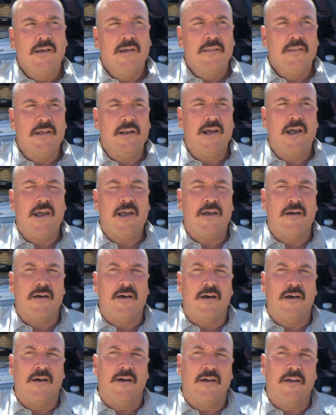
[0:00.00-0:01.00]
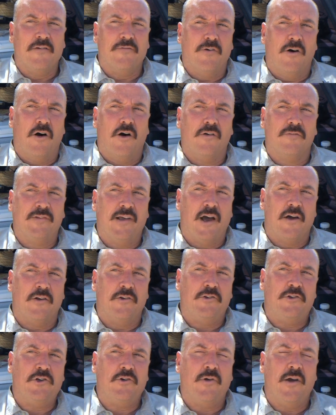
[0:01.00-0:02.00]
Then I evolved down to
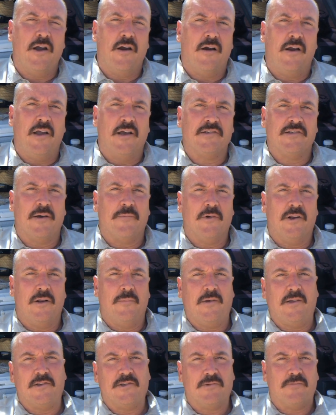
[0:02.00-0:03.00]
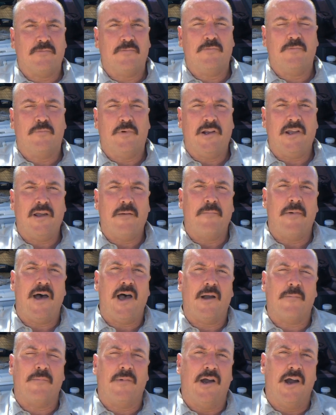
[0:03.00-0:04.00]
2 areas. I'm going to be bringing
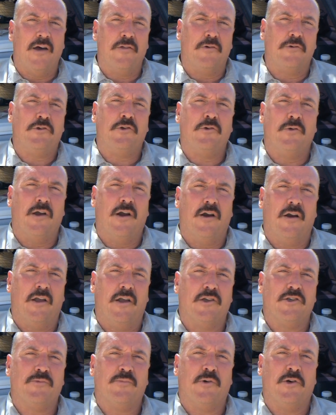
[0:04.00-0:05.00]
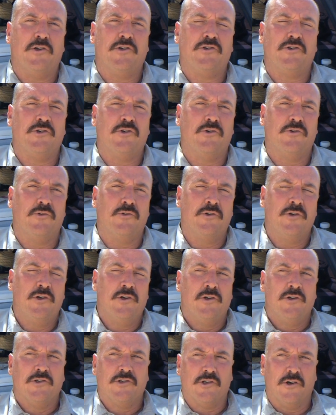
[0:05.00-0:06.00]
back my other 2 areas pretty soon.
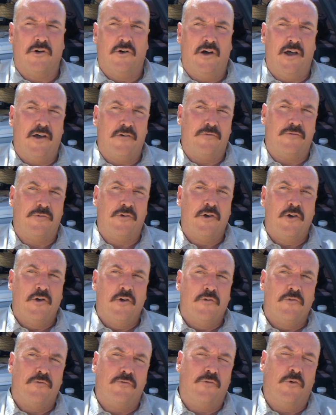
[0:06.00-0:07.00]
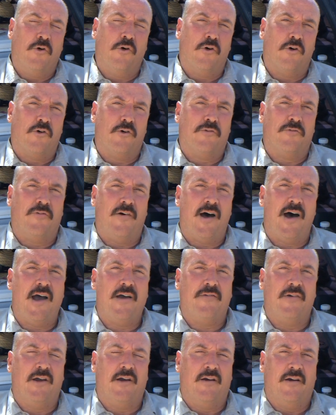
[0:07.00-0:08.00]
So I'll have 4 or
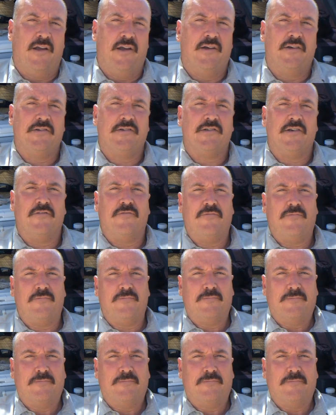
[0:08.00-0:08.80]
5 areas of